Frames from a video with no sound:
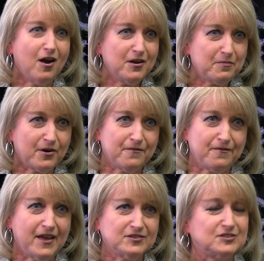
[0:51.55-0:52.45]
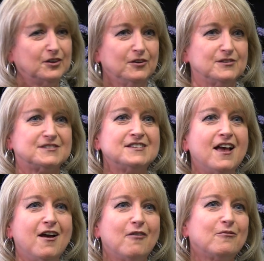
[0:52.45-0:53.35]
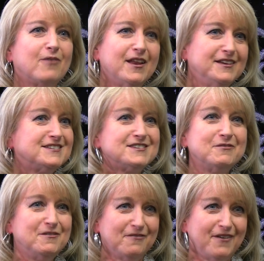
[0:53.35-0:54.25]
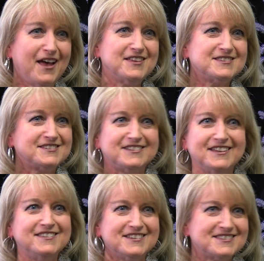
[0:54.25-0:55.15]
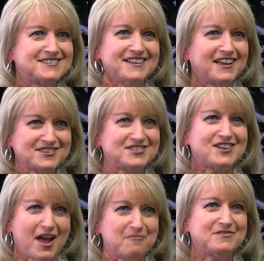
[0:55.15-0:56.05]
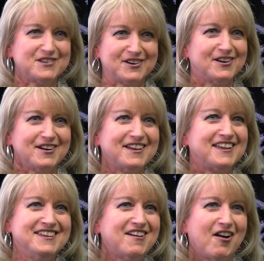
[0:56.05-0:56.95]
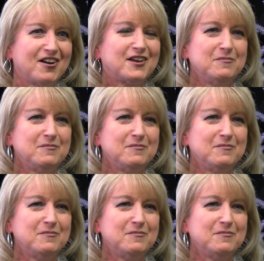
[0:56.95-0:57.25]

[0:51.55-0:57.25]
young professionals ready to invest in this next chapter in our